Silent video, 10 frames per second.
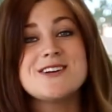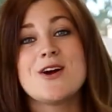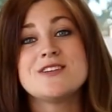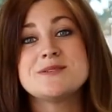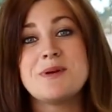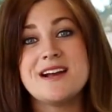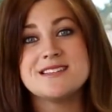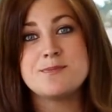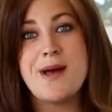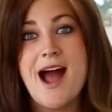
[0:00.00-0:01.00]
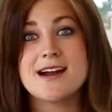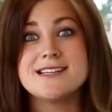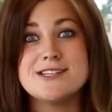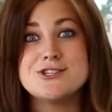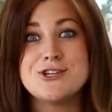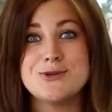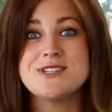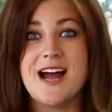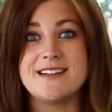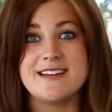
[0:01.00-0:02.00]
is, are these plants packed in too
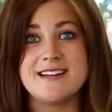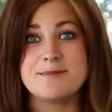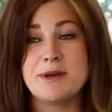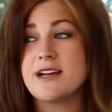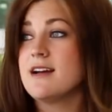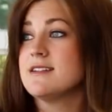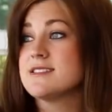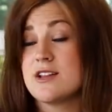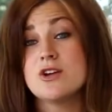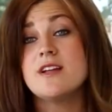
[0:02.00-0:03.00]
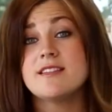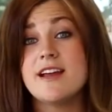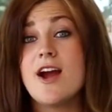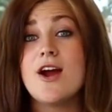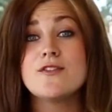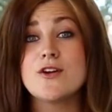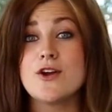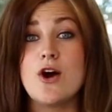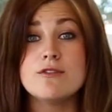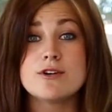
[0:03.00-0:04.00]
tightly because they look like they are and they're
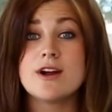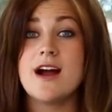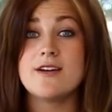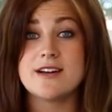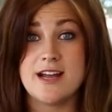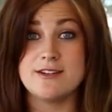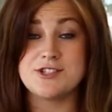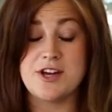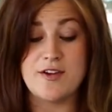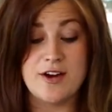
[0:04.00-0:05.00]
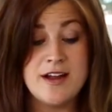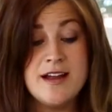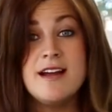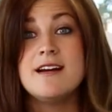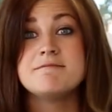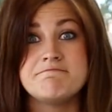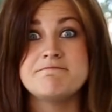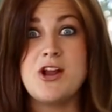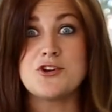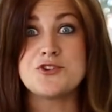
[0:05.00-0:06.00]
gonna overcrowd and kill each other?
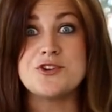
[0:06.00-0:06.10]
Not